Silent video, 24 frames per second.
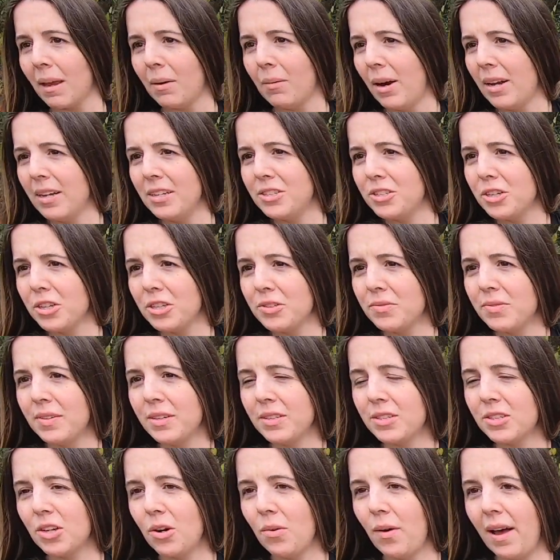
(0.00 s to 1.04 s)
Why does yours
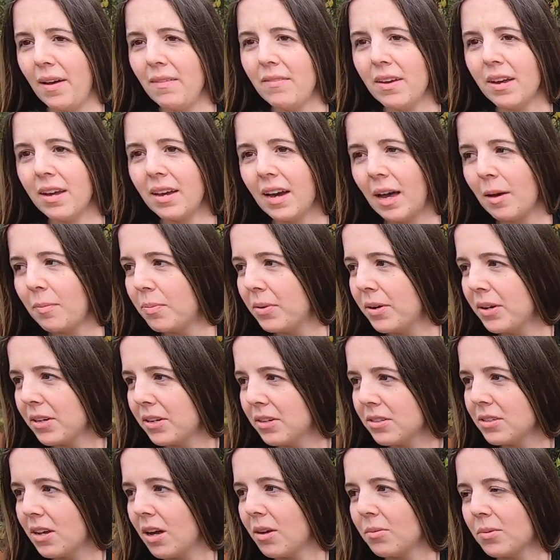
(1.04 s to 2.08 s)
feel so heavy? I put
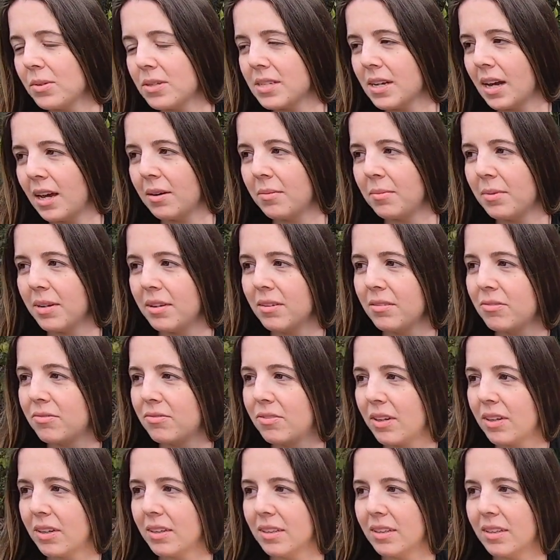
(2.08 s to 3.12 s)
yours on one time and it
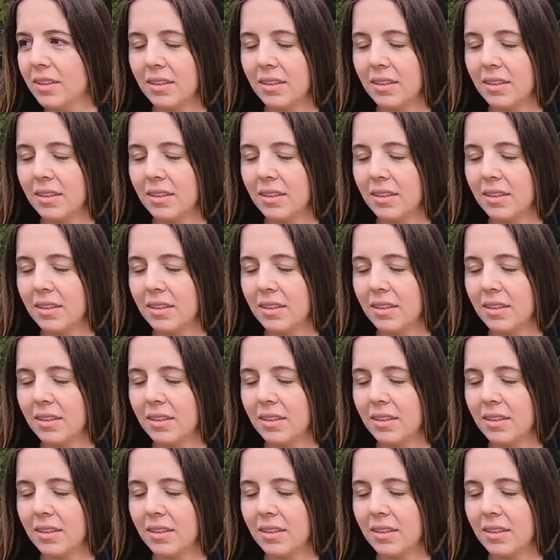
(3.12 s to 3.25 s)
felt...